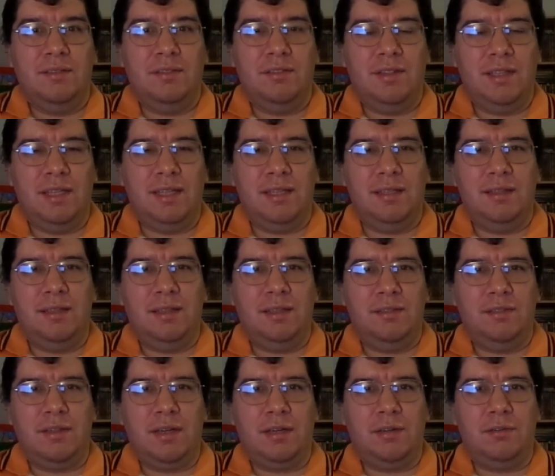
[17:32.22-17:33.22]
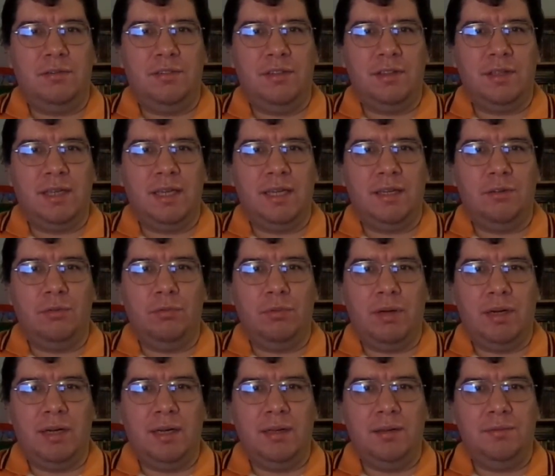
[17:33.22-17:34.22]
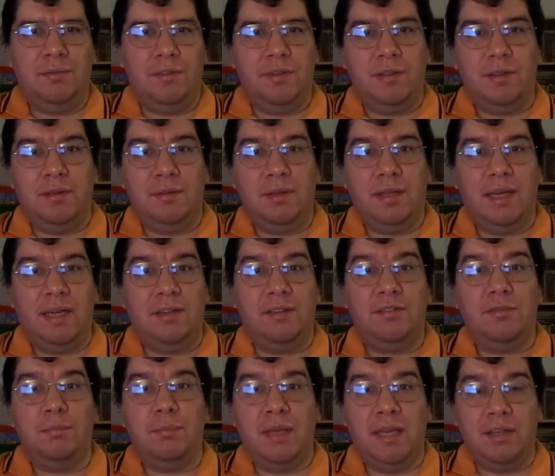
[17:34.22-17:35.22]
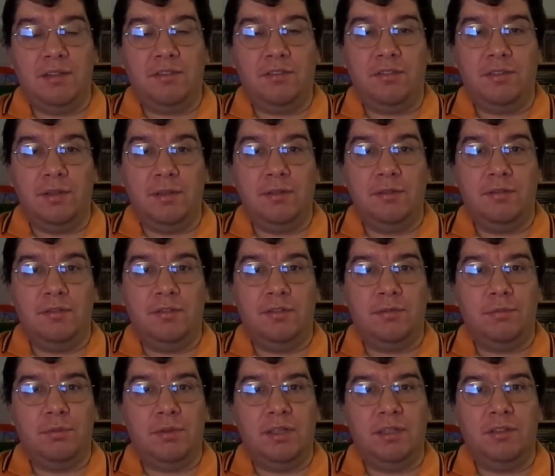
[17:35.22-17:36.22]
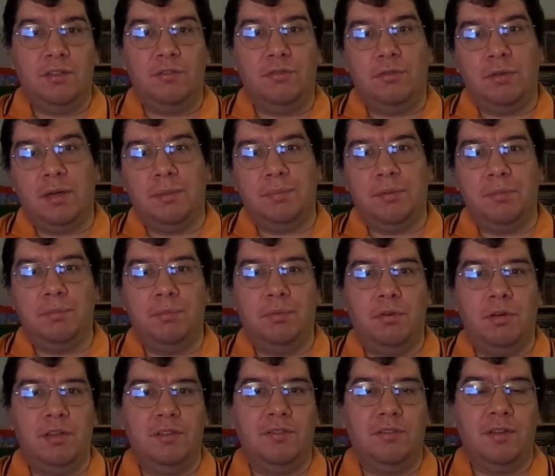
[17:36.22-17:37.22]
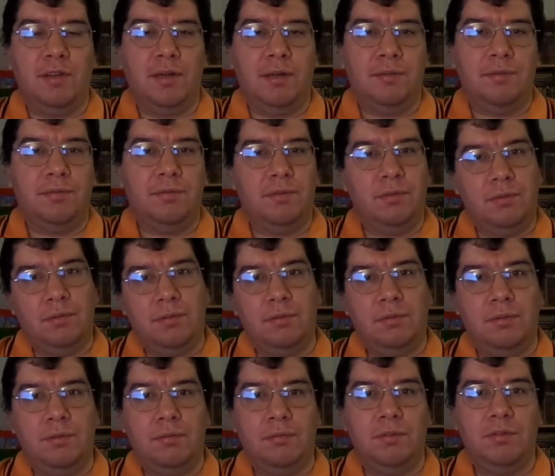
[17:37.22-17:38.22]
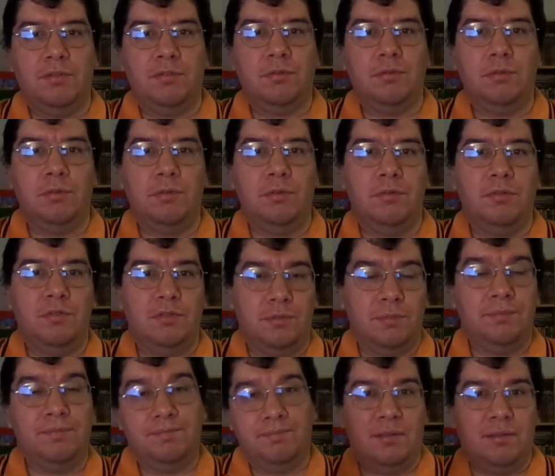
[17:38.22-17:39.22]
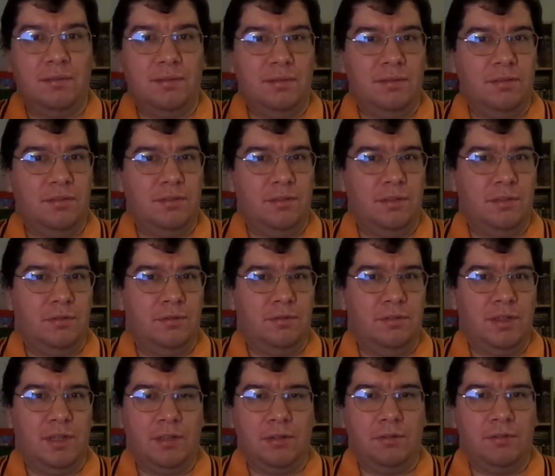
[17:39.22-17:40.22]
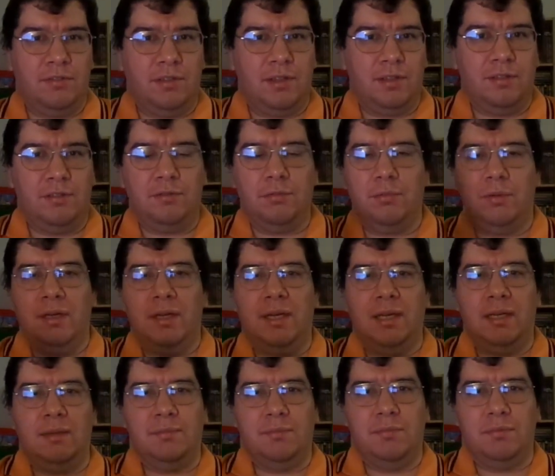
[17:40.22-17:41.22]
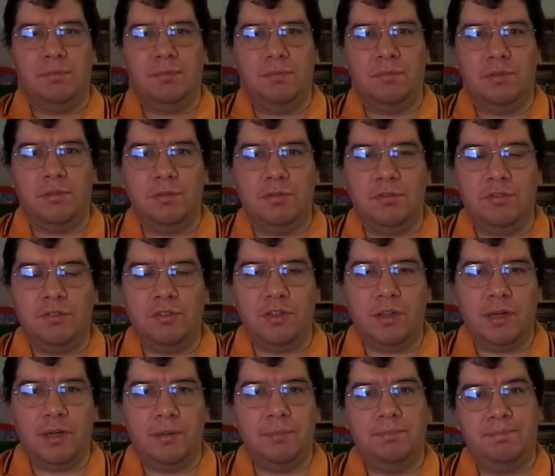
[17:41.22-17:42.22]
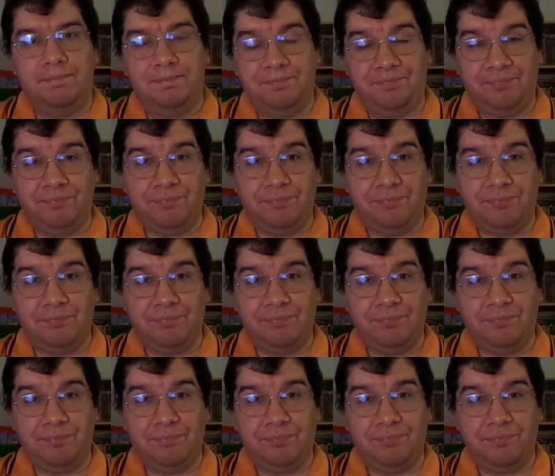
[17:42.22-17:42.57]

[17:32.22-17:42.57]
So then Donald Duck had arrived at his mansion, just ready to drop the boys off with Scrooge. So Donald's on his way to his job,